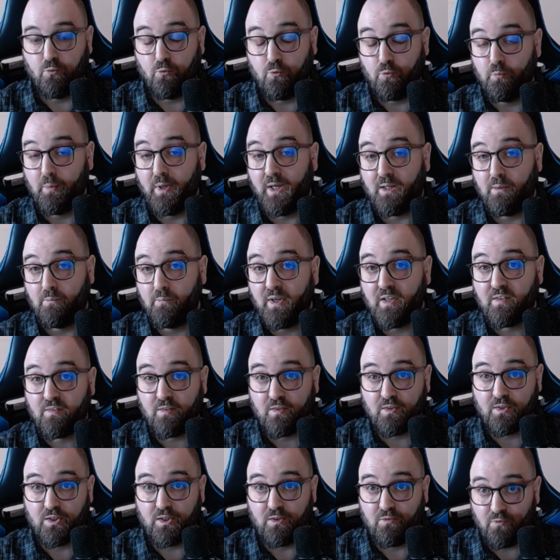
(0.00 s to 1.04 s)
make the
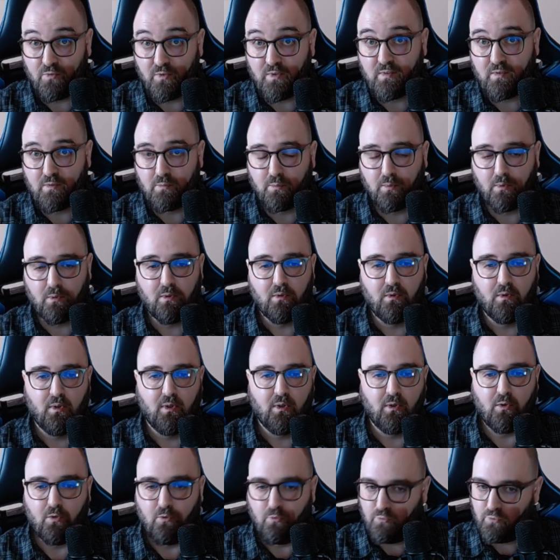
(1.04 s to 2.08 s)
message invisible,
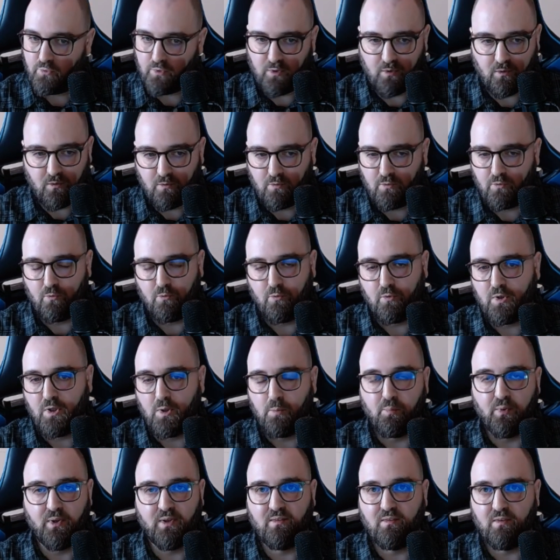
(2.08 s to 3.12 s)
to
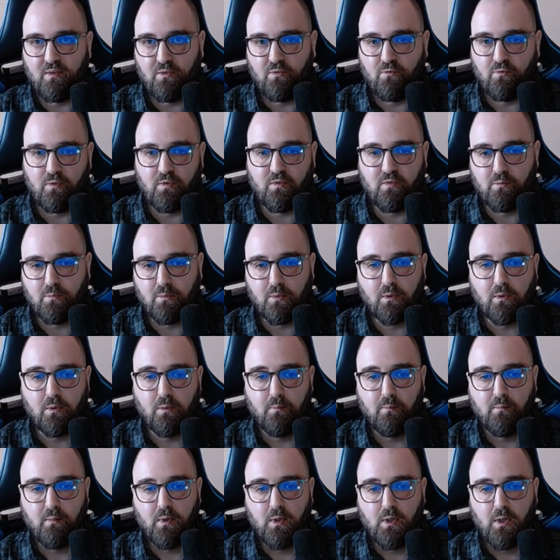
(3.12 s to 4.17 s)
keep it invisible.
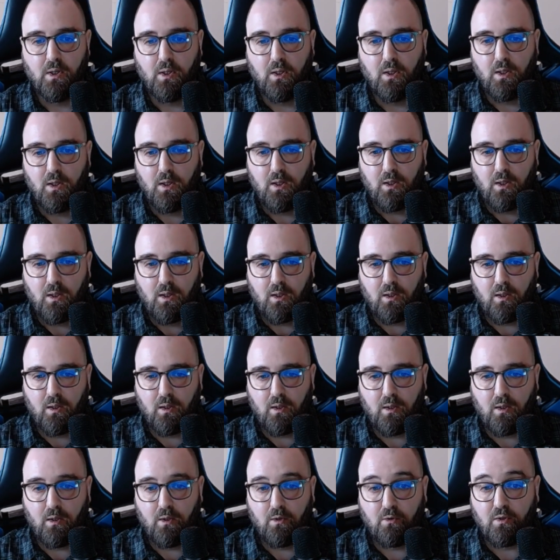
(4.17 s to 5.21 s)

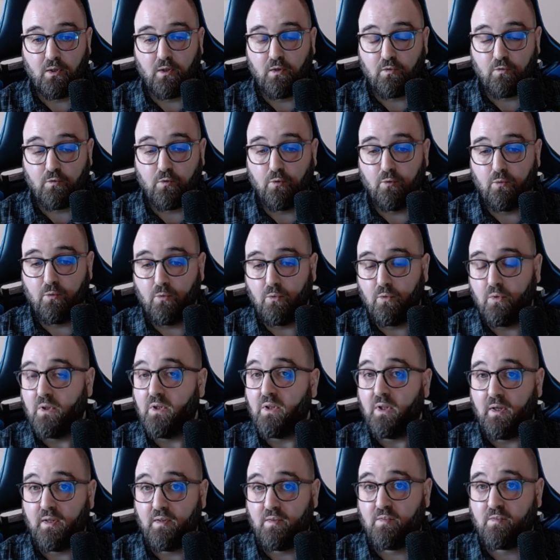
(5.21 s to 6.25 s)
You can also do
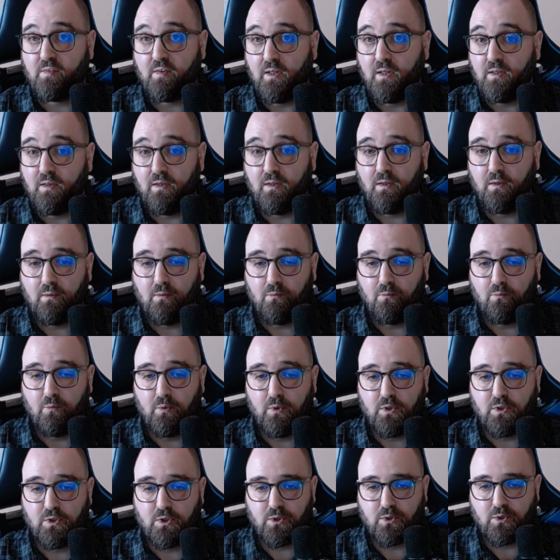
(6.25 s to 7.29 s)
delayed sending,
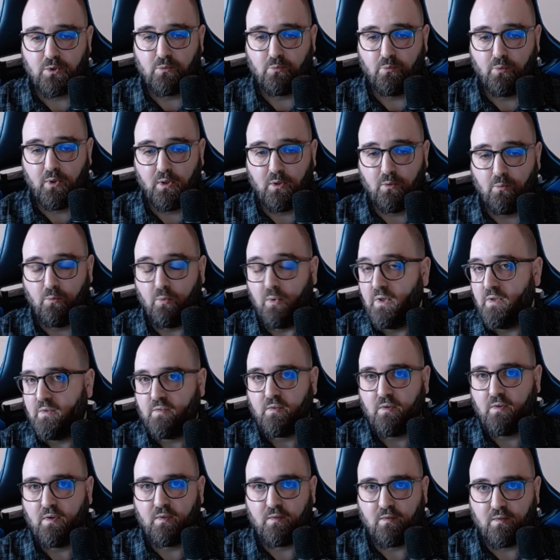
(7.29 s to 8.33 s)
which really
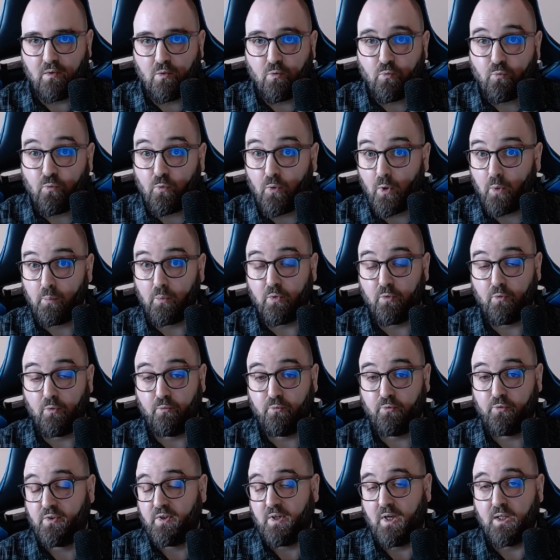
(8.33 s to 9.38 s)
works as a form of
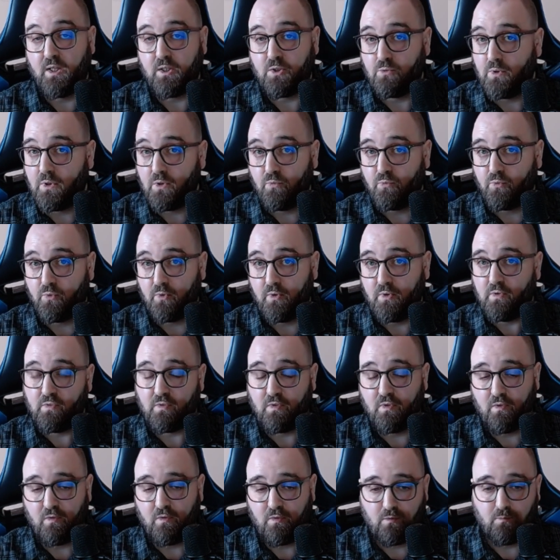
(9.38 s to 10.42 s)
scheduling, for
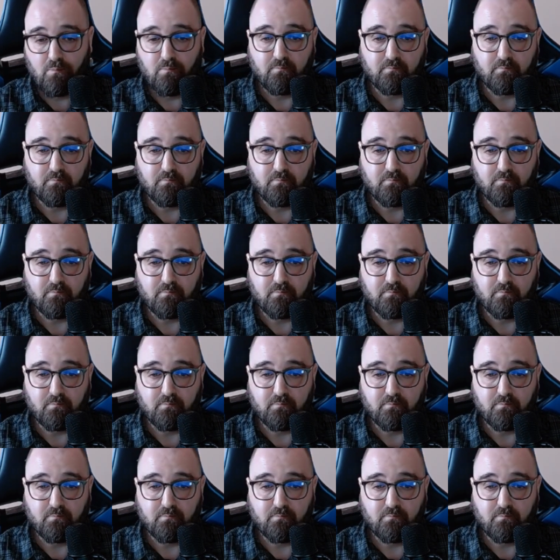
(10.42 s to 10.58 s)
instance.